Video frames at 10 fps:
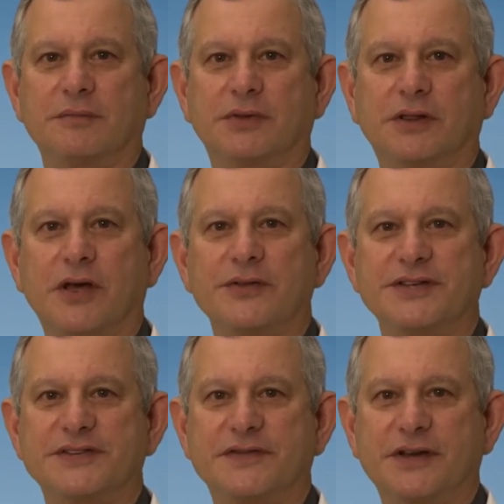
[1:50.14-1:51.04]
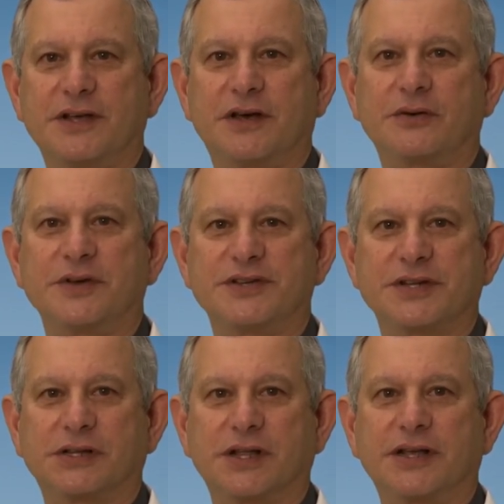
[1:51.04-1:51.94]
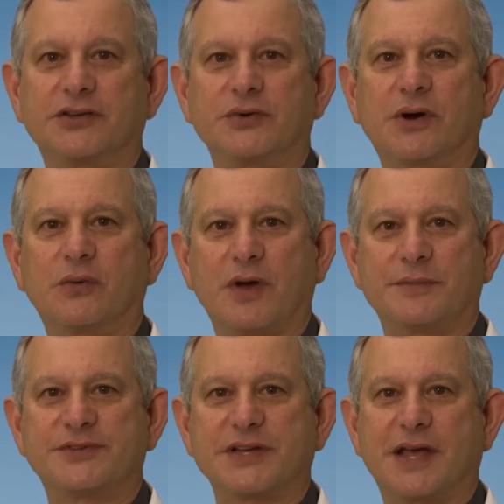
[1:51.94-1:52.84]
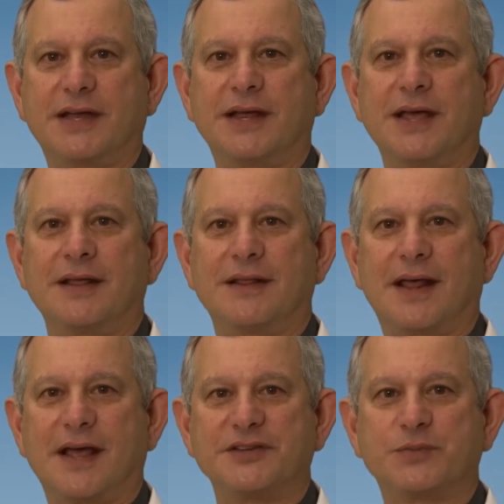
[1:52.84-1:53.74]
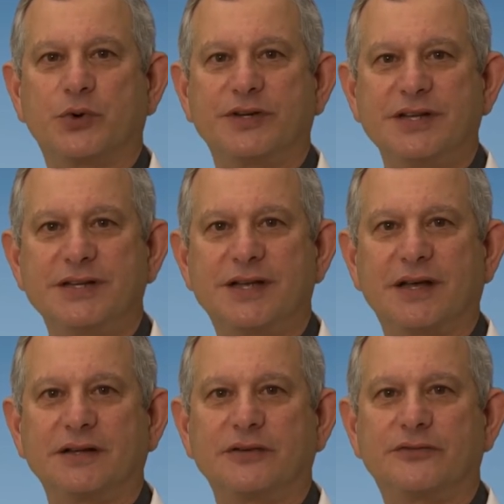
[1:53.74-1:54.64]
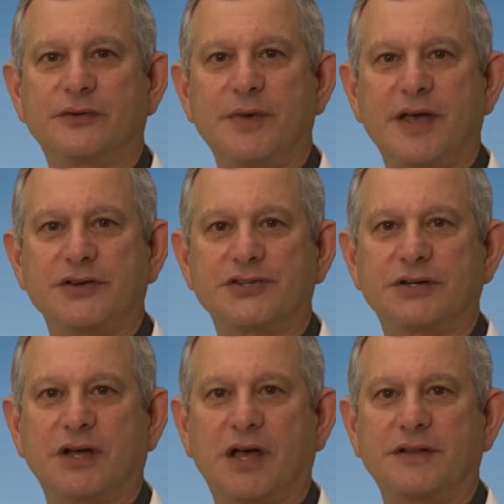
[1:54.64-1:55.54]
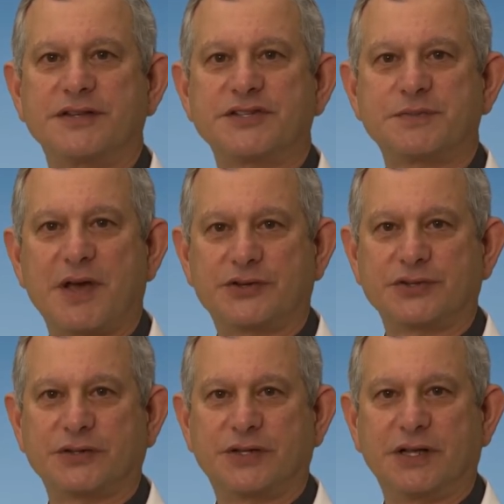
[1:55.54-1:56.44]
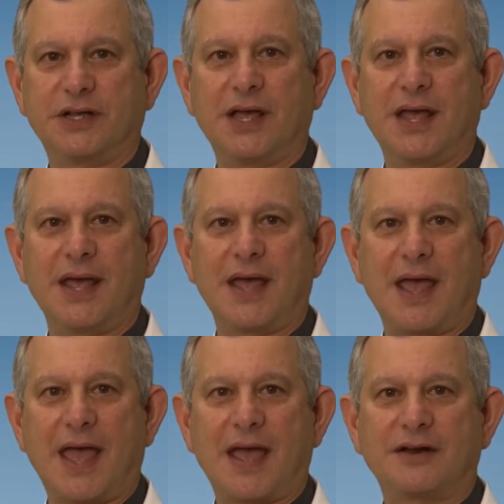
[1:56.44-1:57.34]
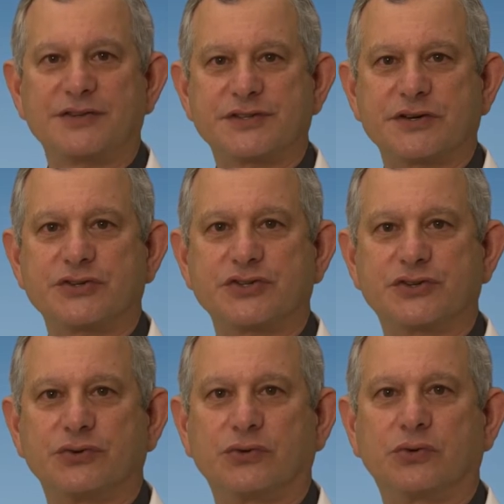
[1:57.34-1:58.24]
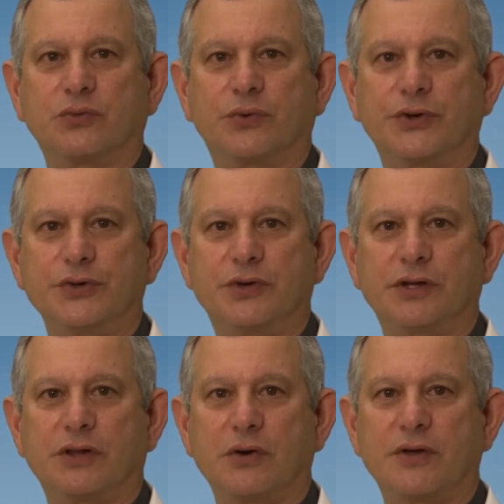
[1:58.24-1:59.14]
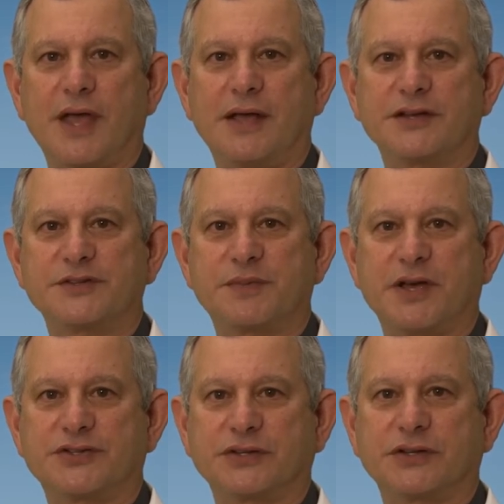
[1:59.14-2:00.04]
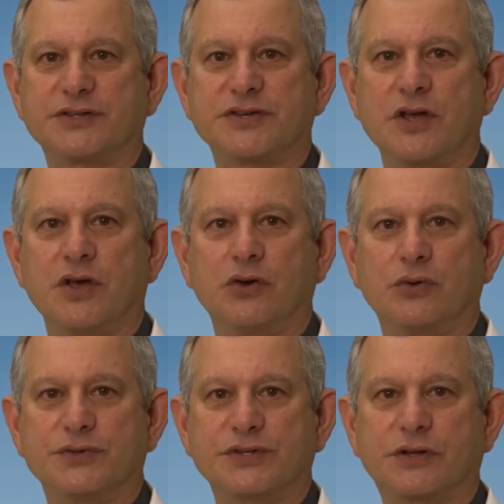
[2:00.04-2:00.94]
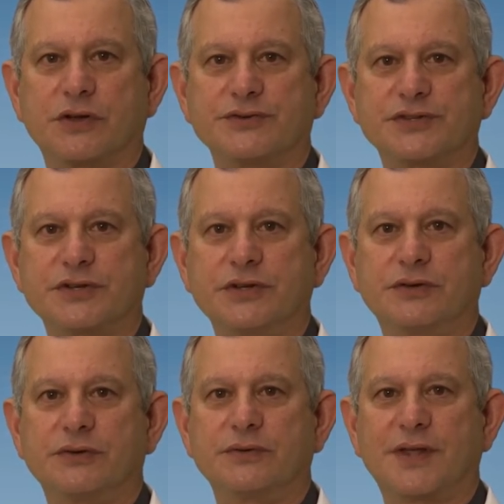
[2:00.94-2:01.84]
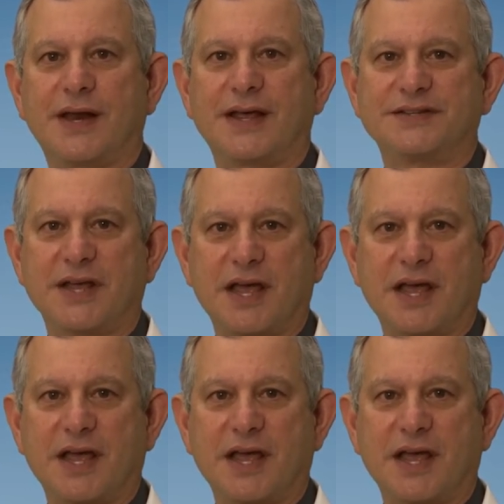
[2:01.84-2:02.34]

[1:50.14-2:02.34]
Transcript: Below this video is a link to our website that has more detailed information on this specialty and a search tool where you can locate a specialist who is close to you that has